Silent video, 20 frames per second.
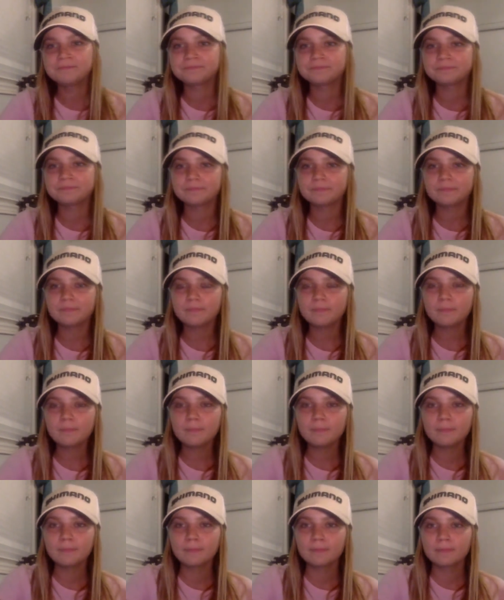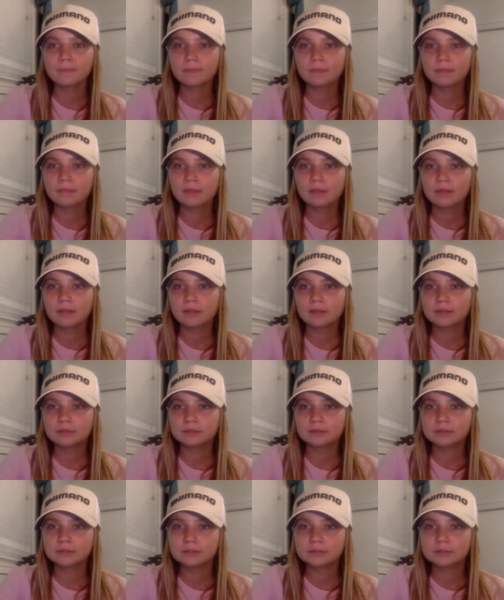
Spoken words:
(silence)